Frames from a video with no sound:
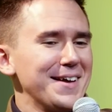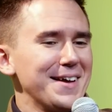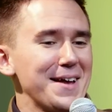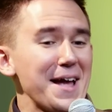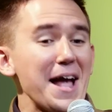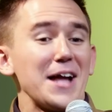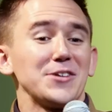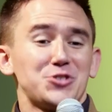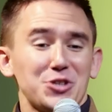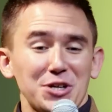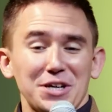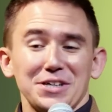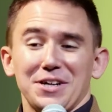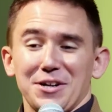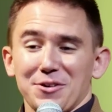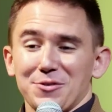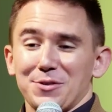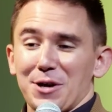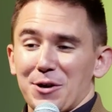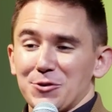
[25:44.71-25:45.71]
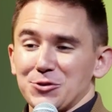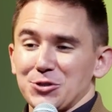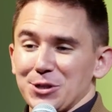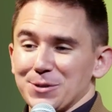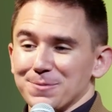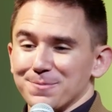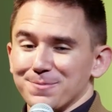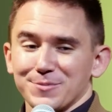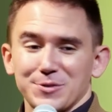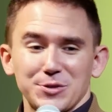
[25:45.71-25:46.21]
And she can hear the
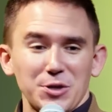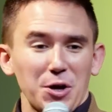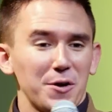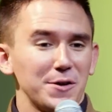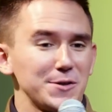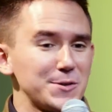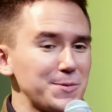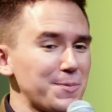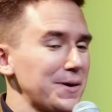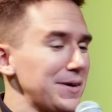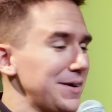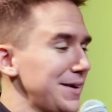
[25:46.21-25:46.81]
ocean, so it's pretty...